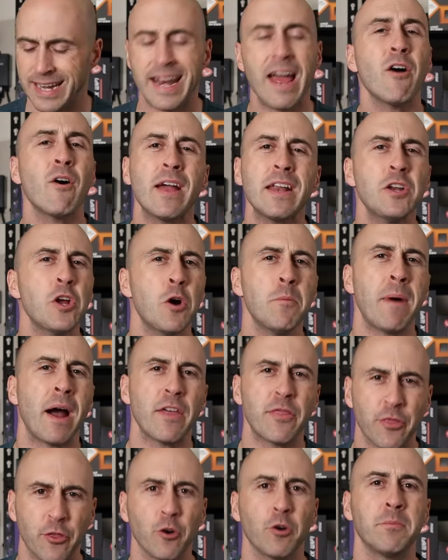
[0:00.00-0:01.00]
Now I know
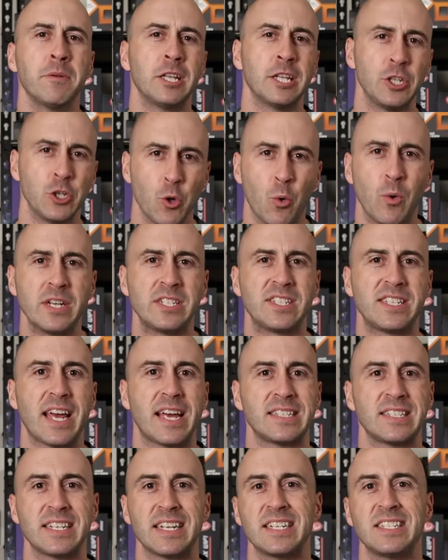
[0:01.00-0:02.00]
my thermal and noise
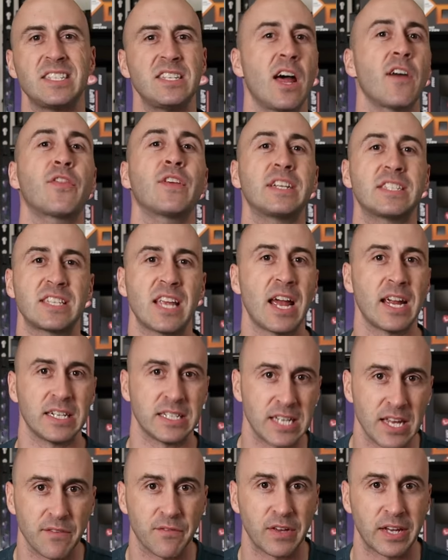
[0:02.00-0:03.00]
testing is nothing
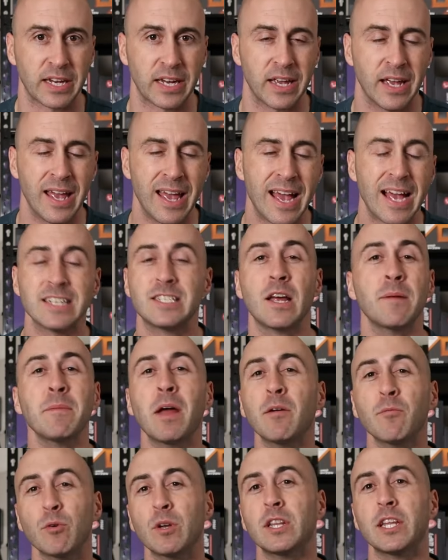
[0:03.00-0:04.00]
scientific, as I'm
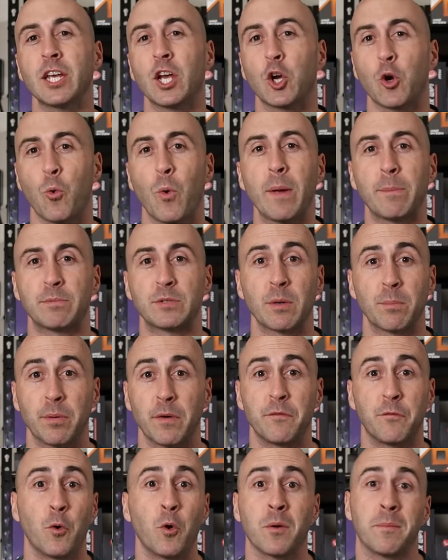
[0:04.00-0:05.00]
not really equipped to
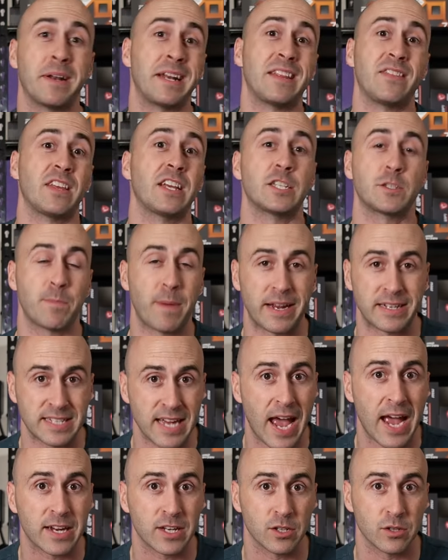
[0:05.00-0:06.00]
perform anything
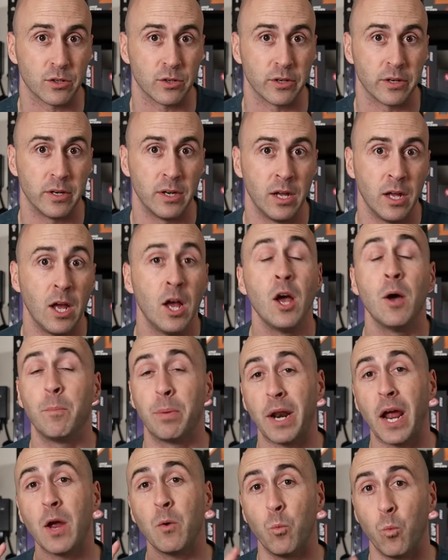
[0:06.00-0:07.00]
spectacular.
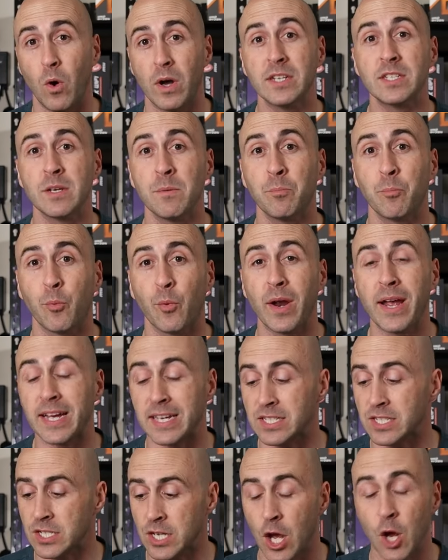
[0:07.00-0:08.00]
But I was
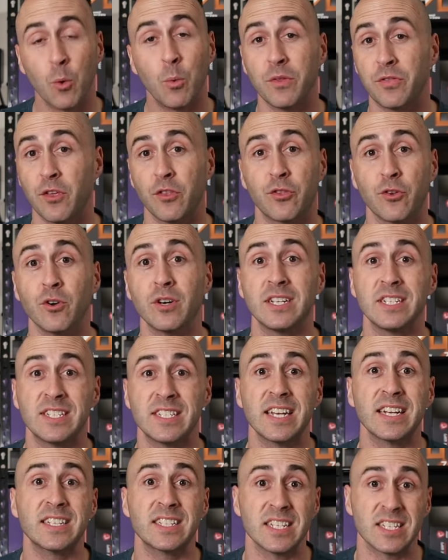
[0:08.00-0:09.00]
impressed with the
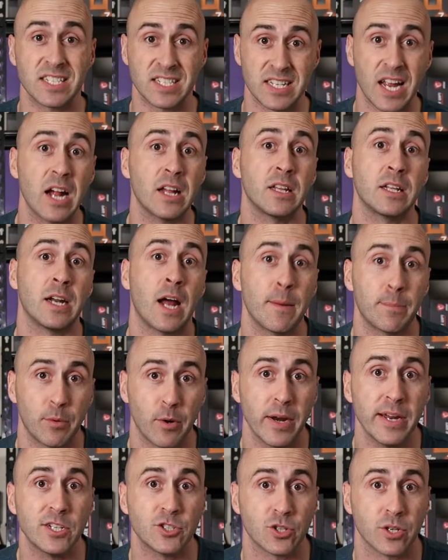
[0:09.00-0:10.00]
36's silent
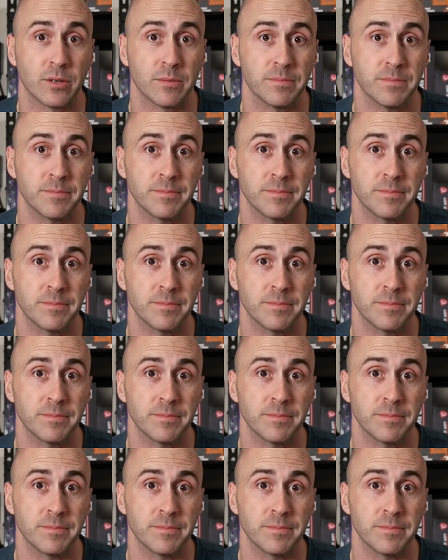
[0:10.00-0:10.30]
operation.